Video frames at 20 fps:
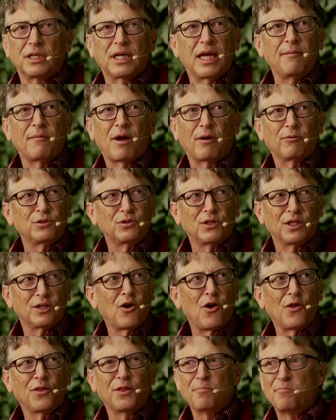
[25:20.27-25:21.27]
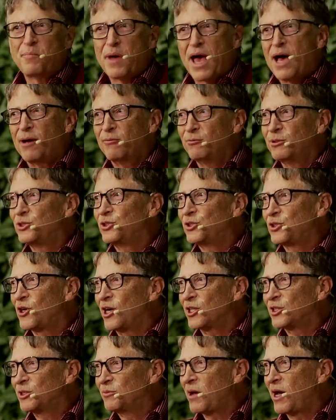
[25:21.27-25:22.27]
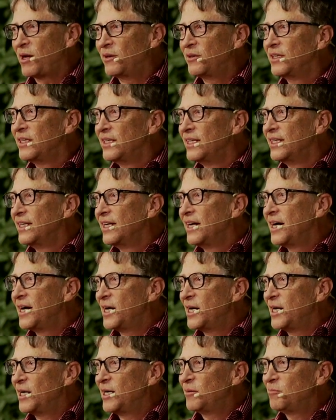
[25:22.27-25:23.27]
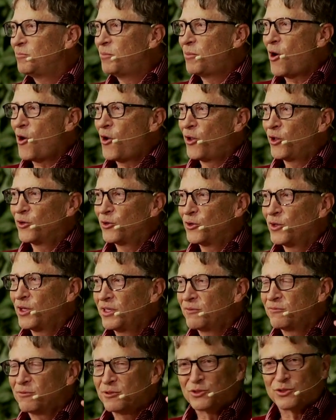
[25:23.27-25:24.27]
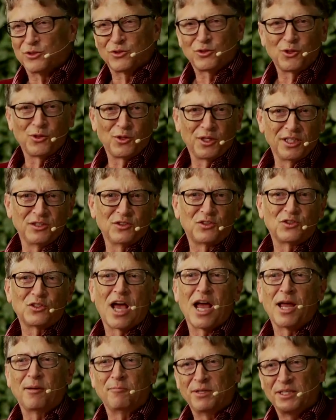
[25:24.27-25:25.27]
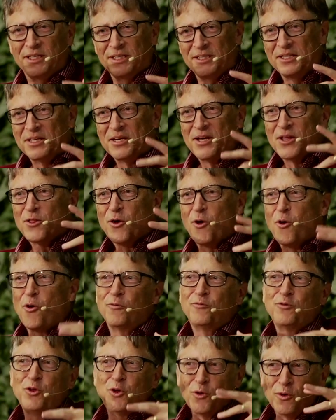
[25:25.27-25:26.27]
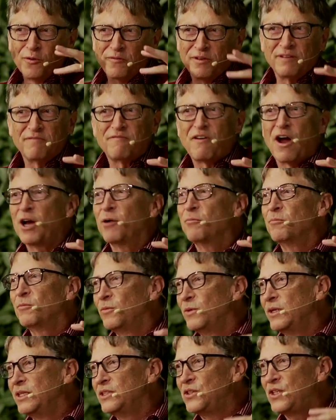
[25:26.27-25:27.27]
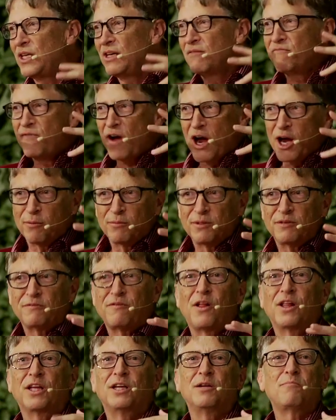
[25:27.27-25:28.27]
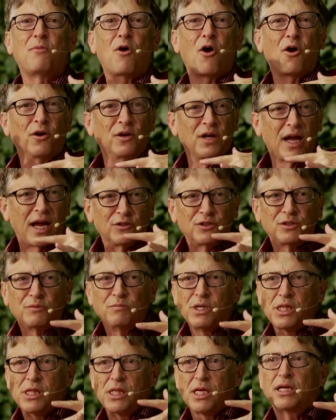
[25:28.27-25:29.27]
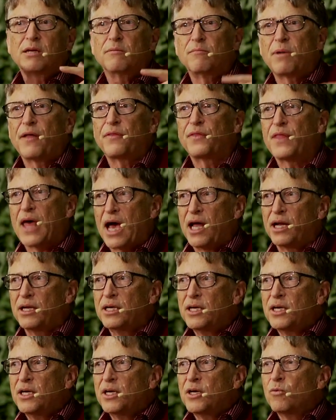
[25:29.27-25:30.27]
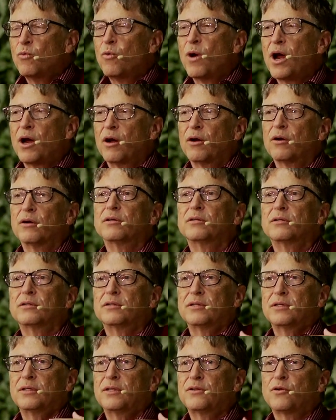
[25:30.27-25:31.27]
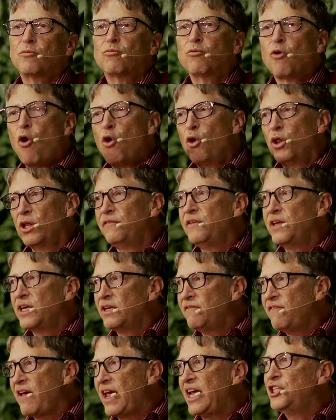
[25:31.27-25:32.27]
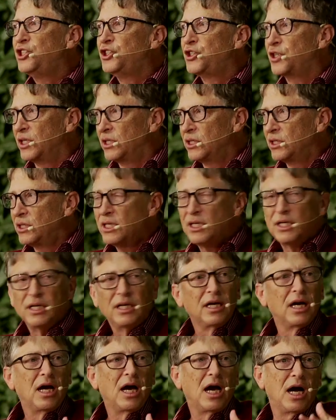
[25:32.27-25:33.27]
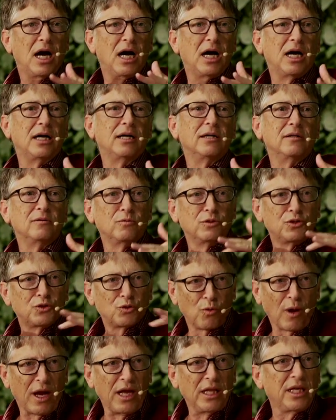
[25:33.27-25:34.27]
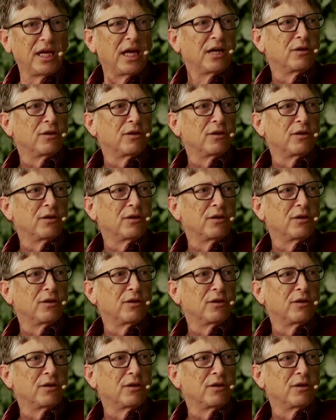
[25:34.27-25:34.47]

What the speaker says: that came out recently called The Bet, which talks about Paul Ehrlich versus Julian Simon, and the whole view of is the environment falling apart, and how should we think about that, where the role of innovation was greatly